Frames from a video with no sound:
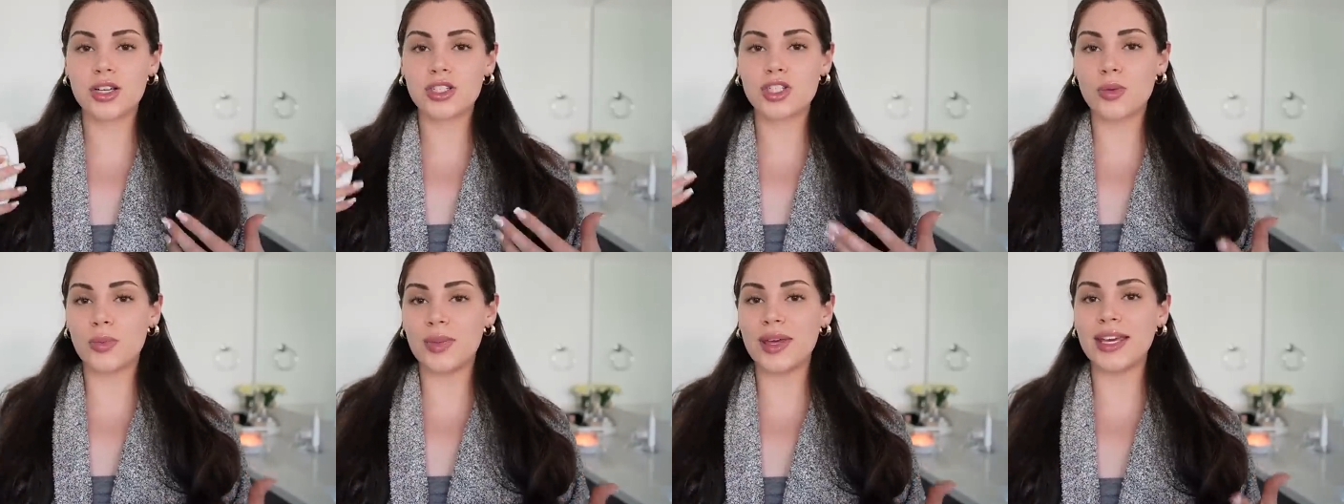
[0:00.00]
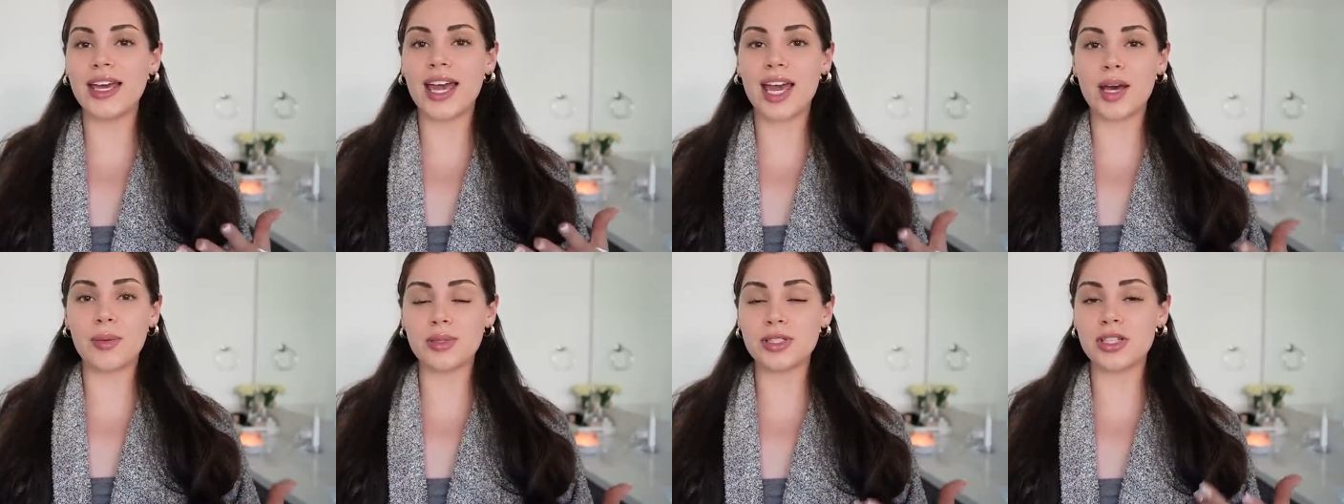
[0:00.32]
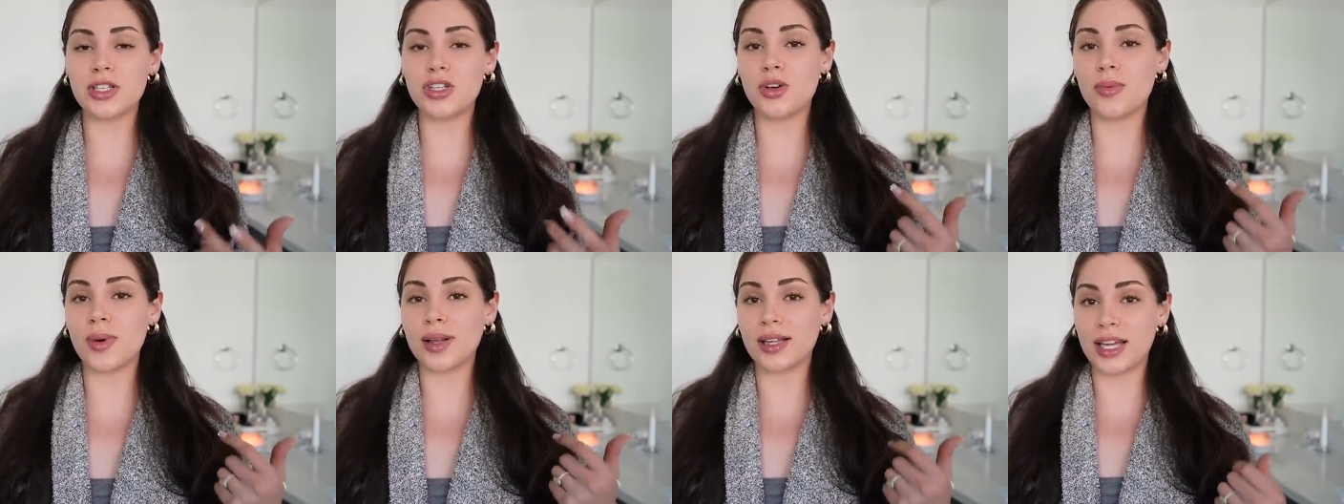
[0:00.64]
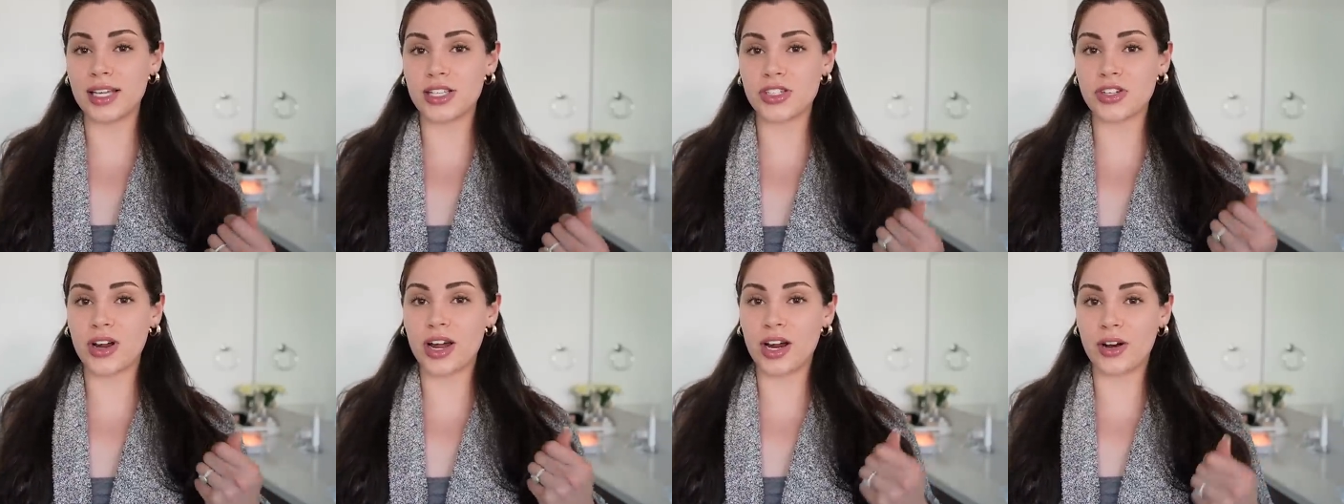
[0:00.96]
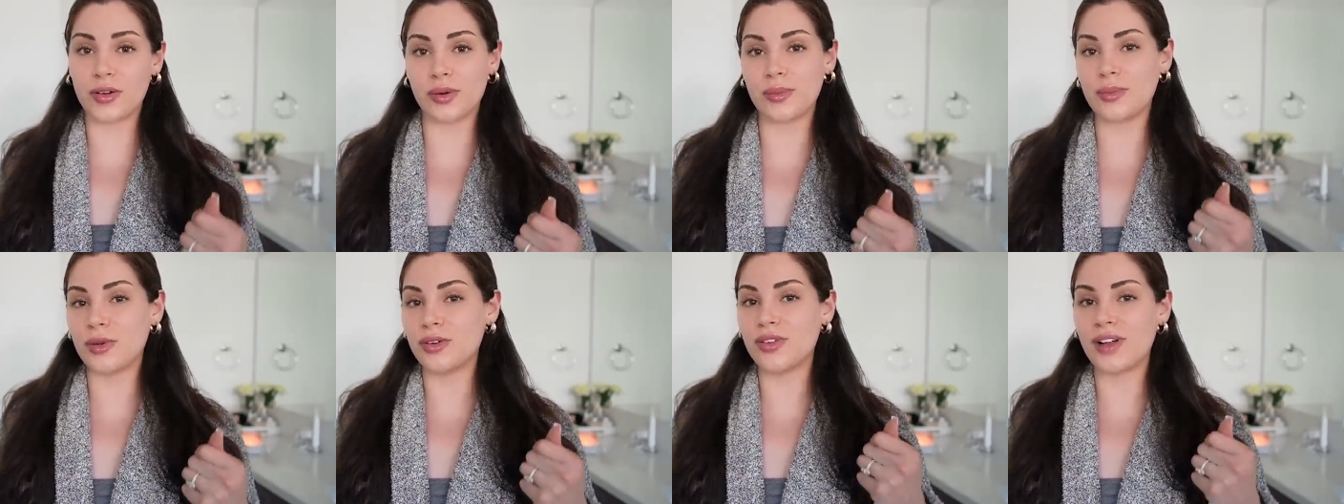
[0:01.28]
So being able to do my laser hair
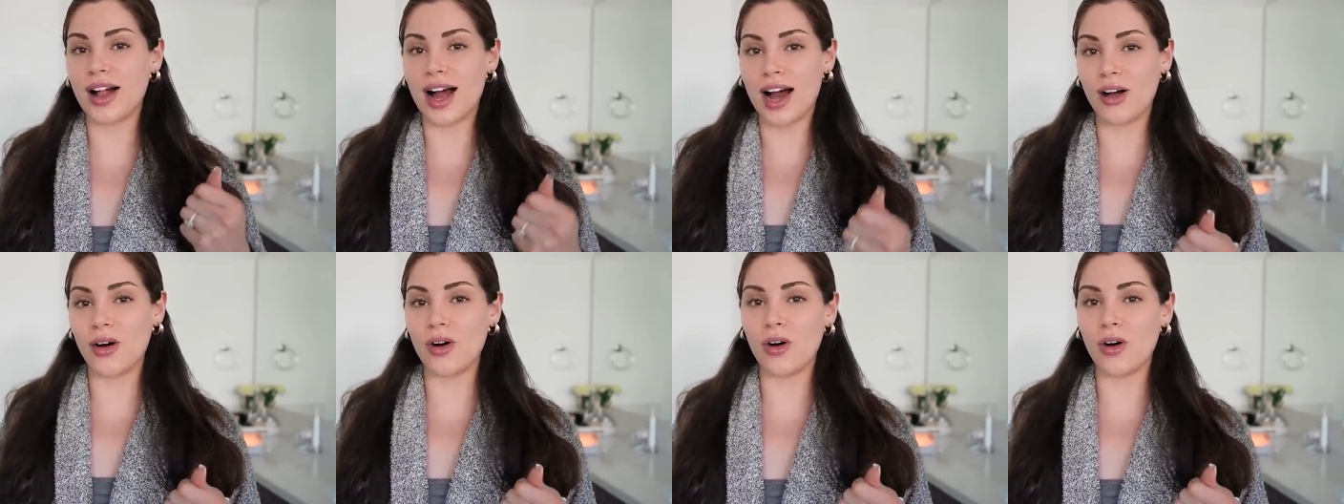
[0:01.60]
removal at